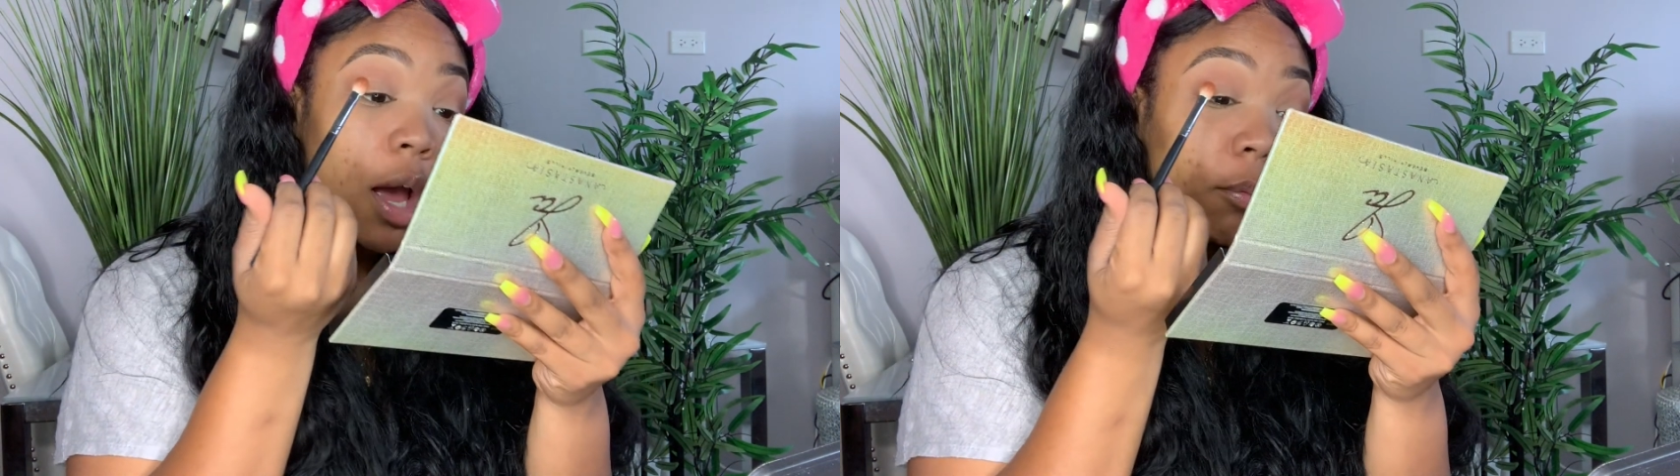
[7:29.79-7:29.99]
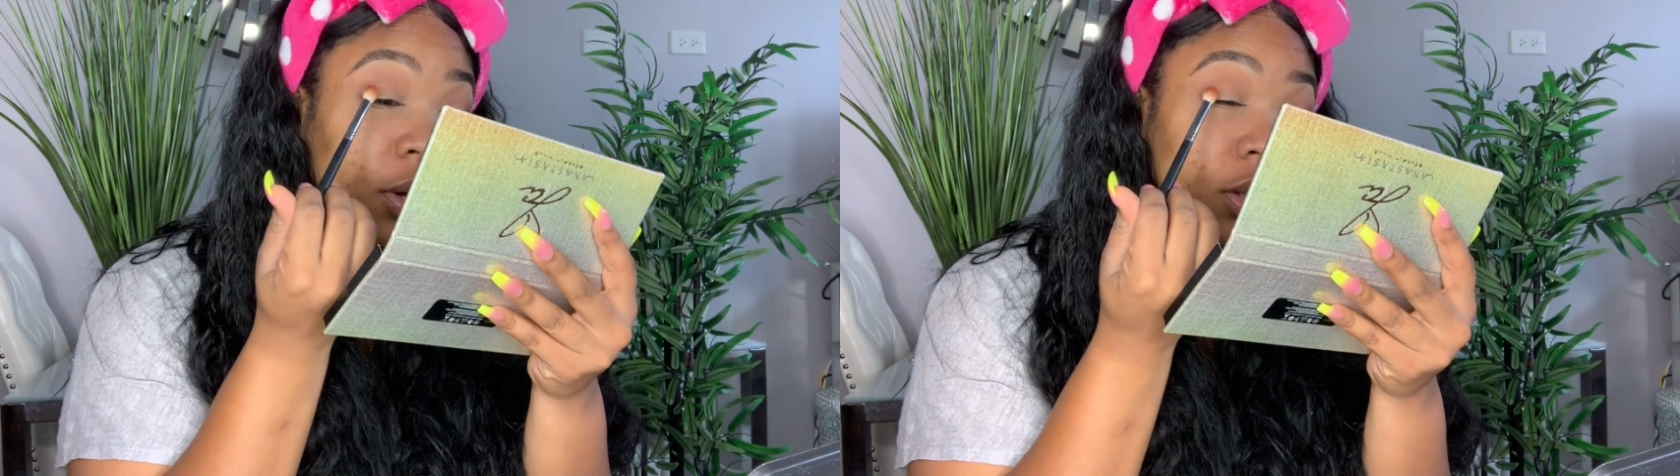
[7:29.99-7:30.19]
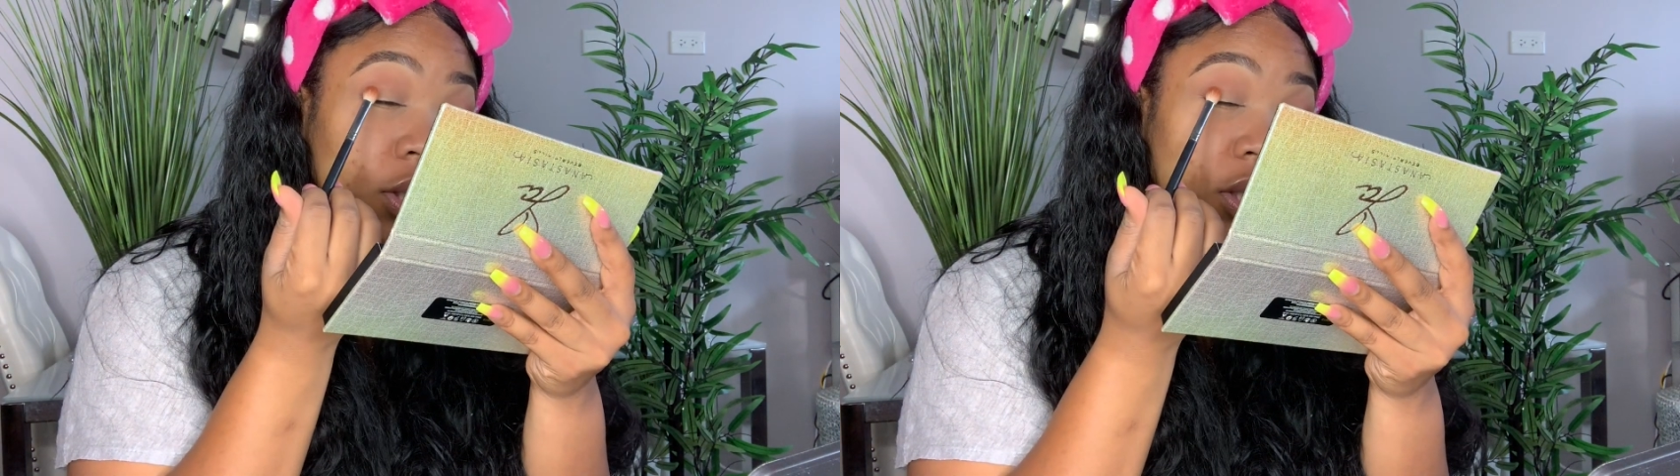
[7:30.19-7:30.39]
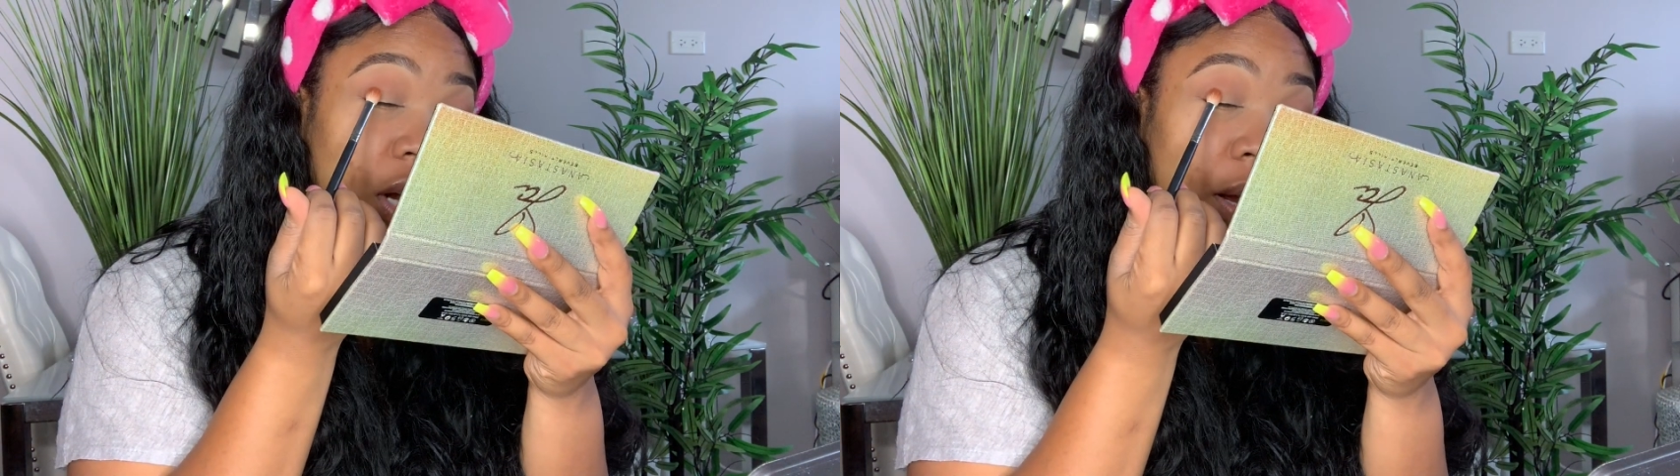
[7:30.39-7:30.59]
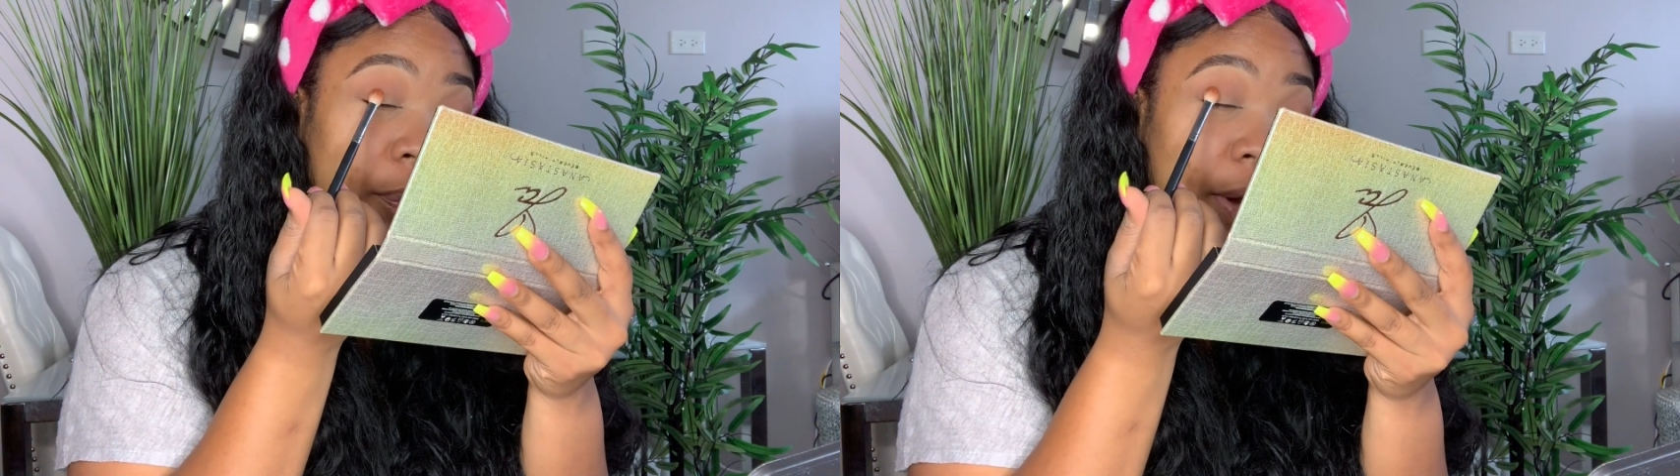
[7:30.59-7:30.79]
I'm gonna just
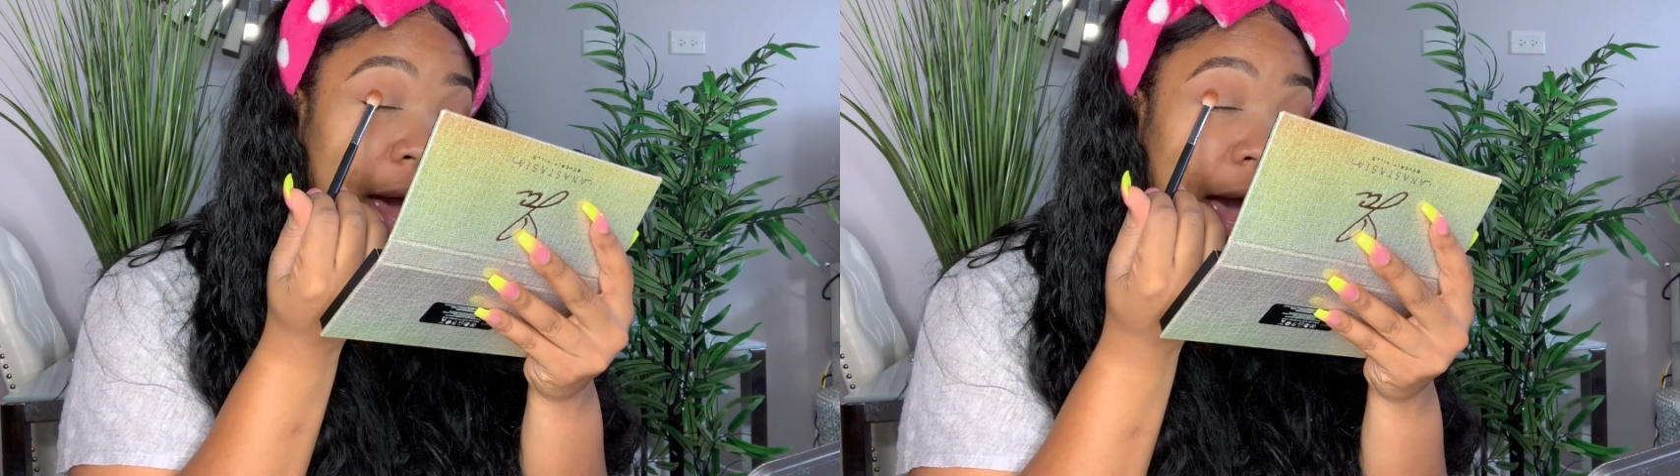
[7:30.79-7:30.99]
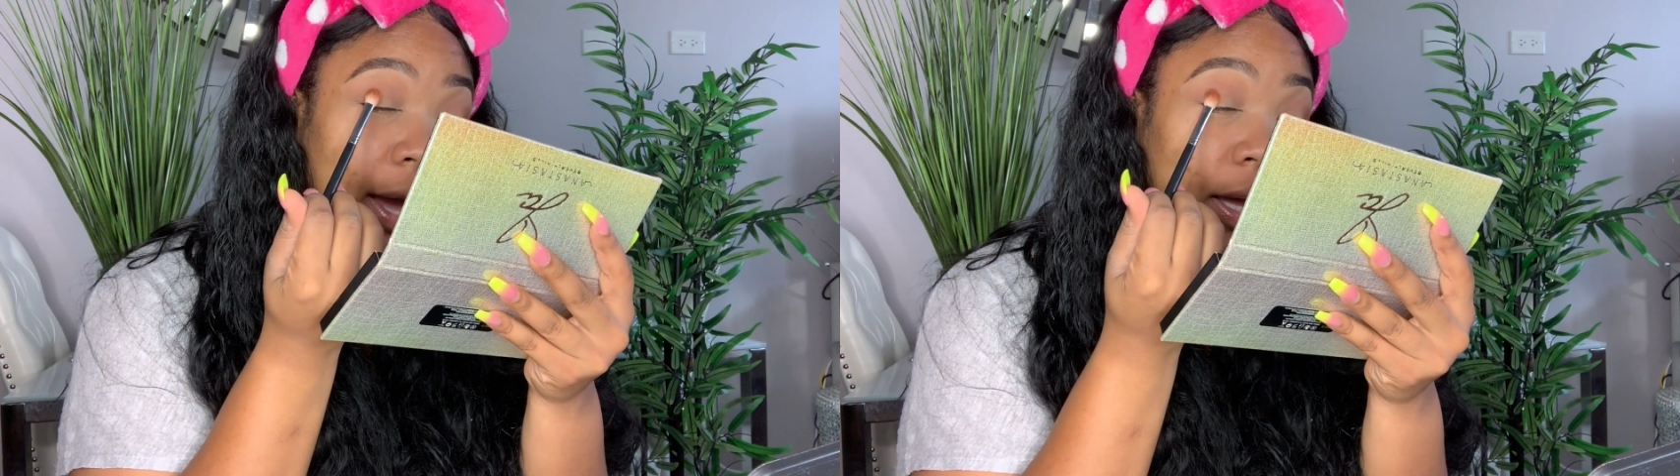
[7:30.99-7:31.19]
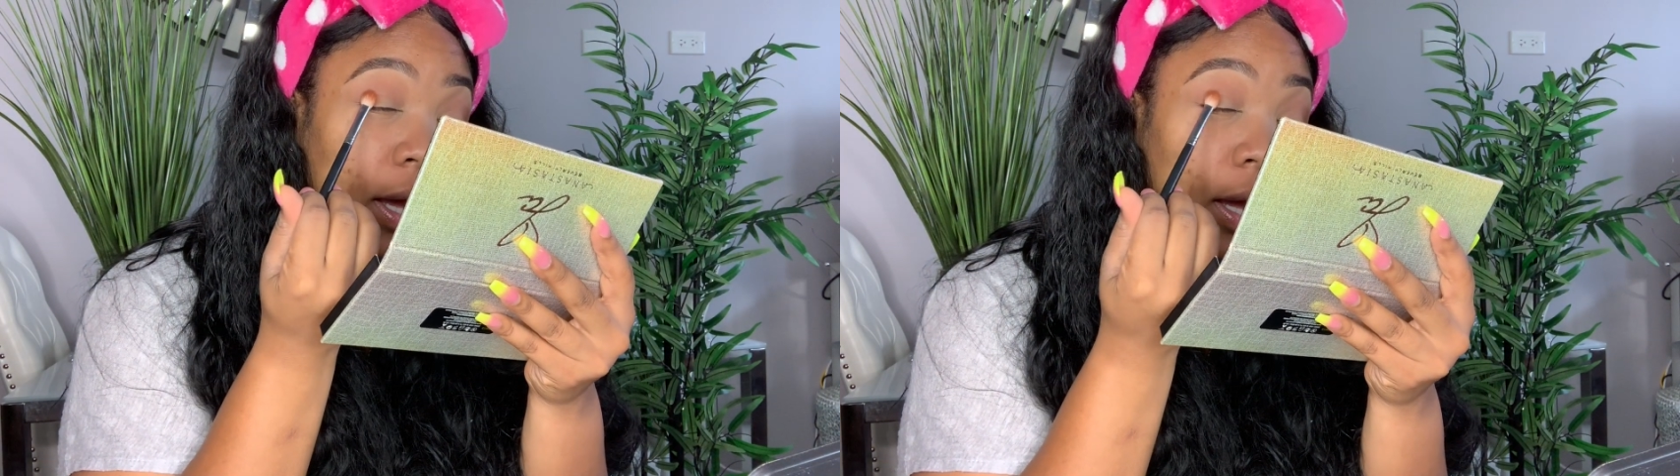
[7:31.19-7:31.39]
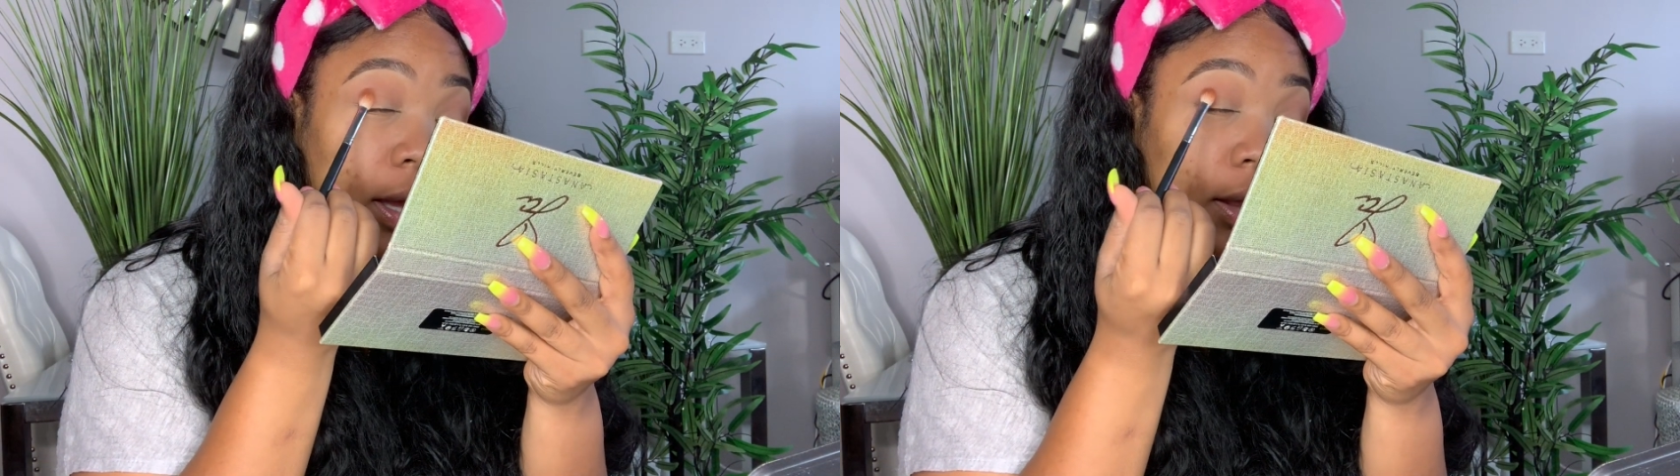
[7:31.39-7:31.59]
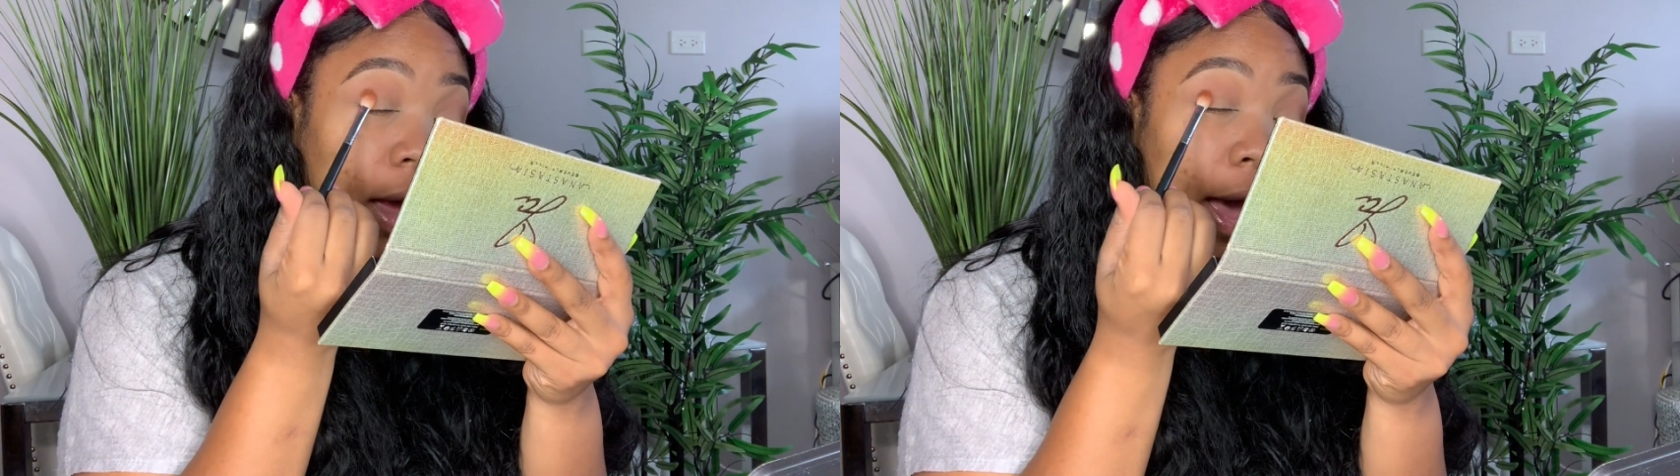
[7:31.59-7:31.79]
like pack it
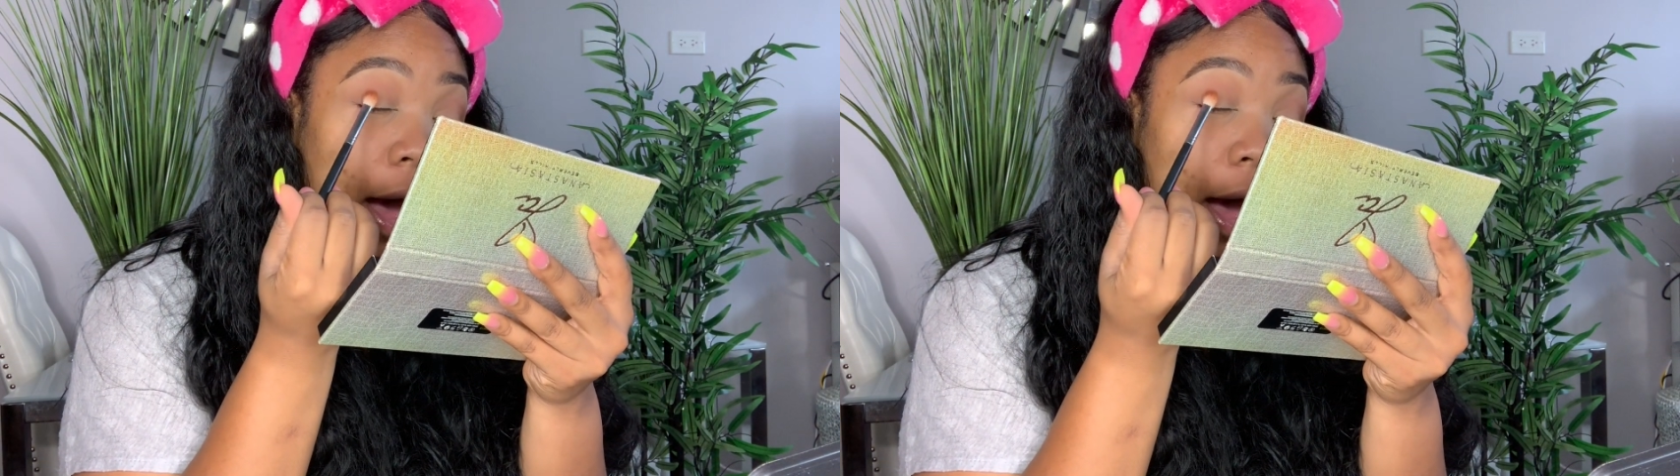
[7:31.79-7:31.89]
in the